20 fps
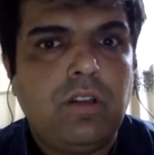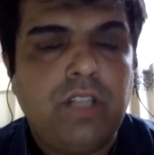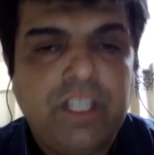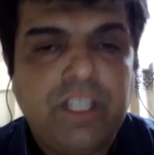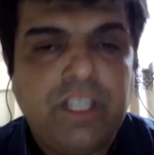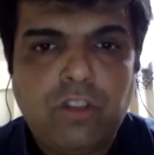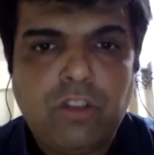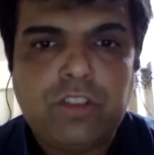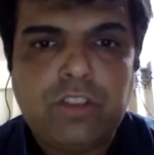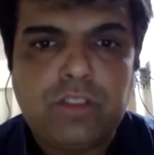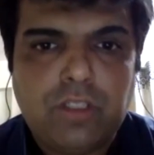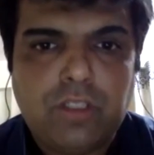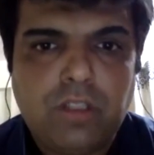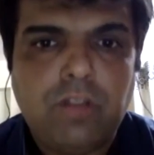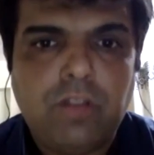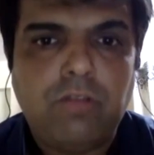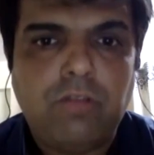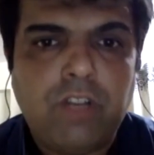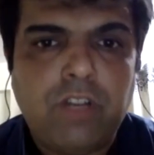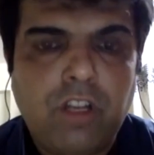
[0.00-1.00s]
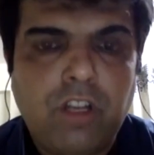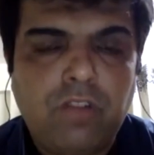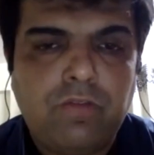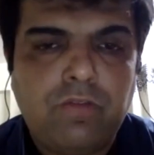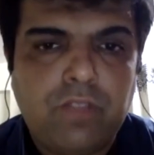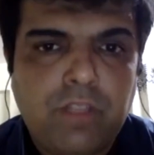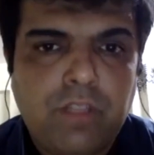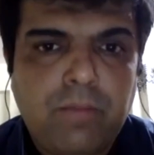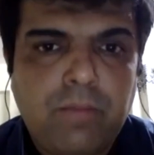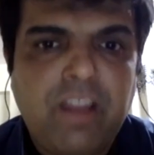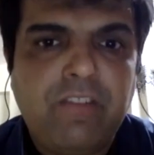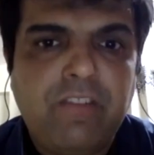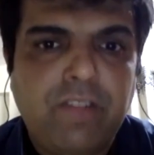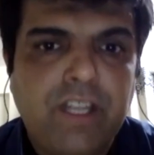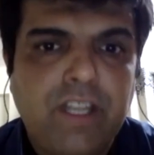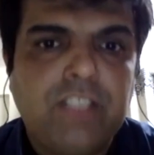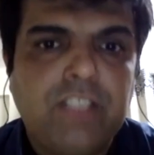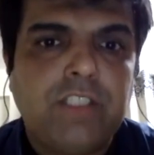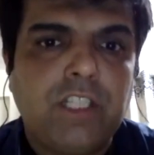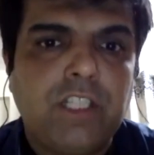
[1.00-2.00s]
it was one of my
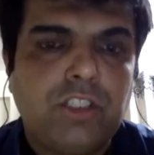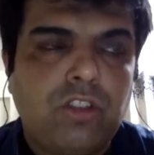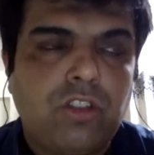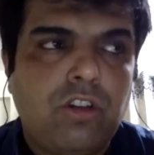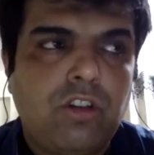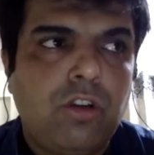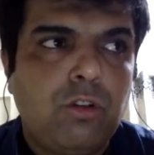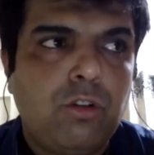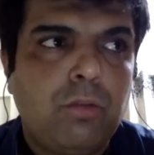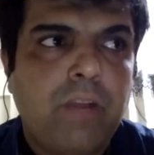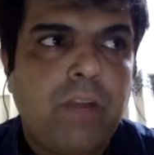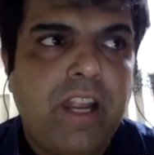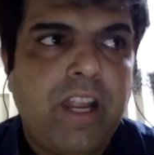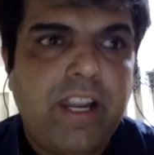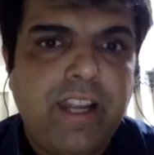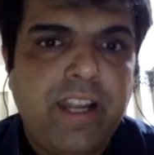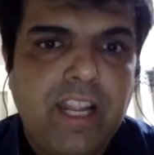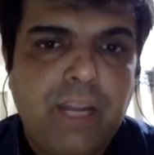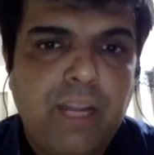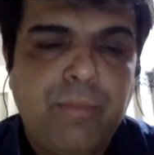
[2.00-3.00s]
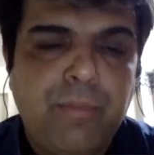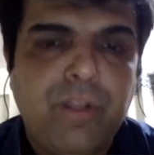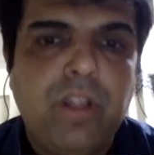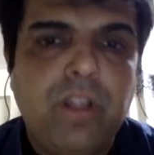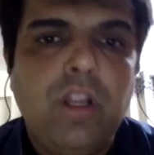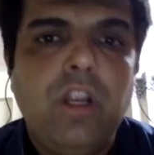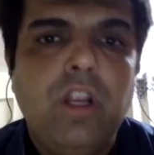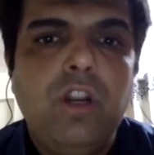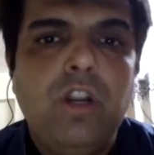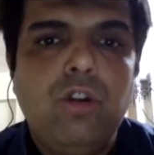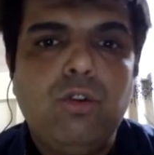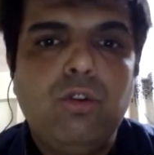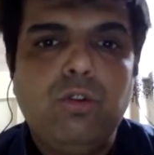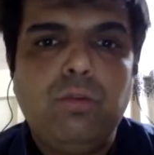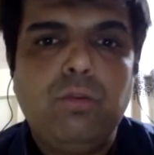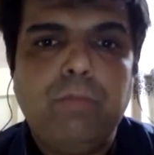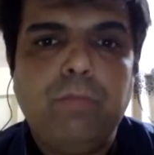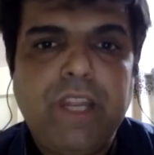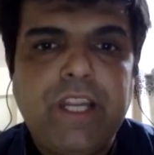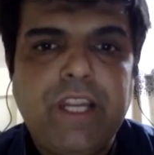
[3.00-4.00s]
friend's restaurant whom I had helped
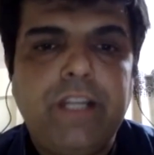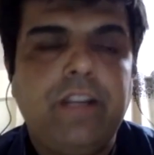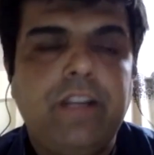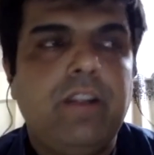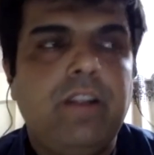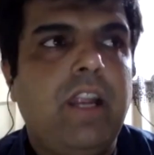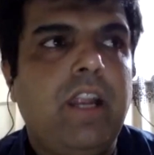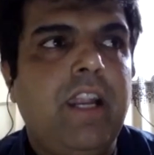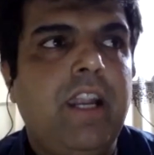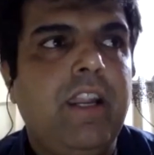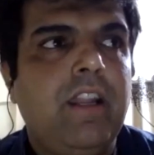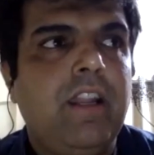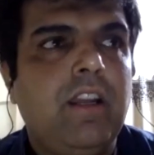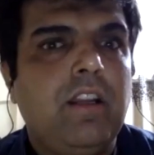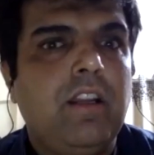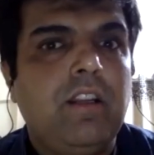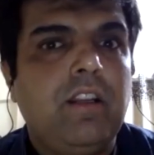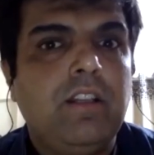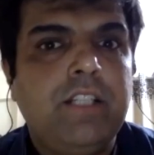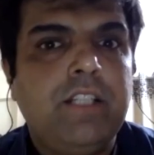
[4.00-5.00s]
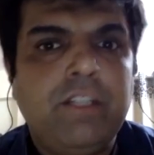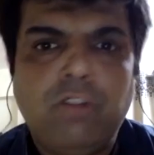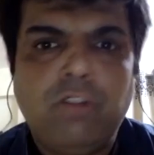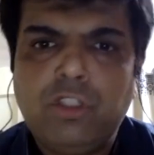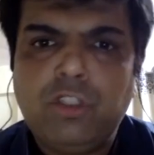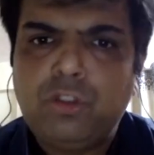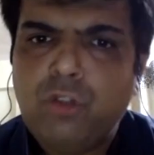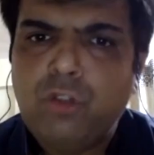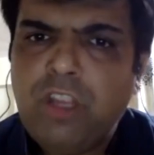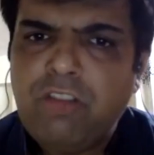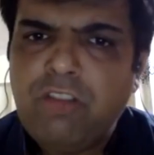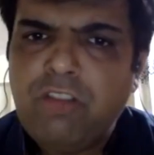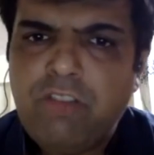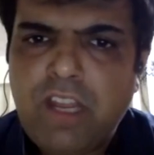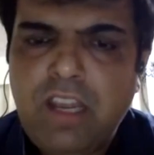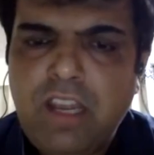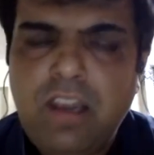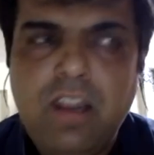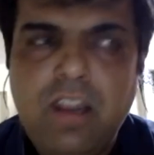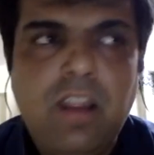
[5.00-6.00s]
to make it. And it was doing
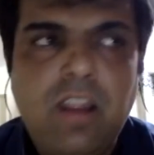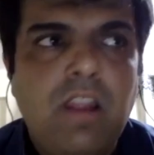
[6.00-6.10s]
well.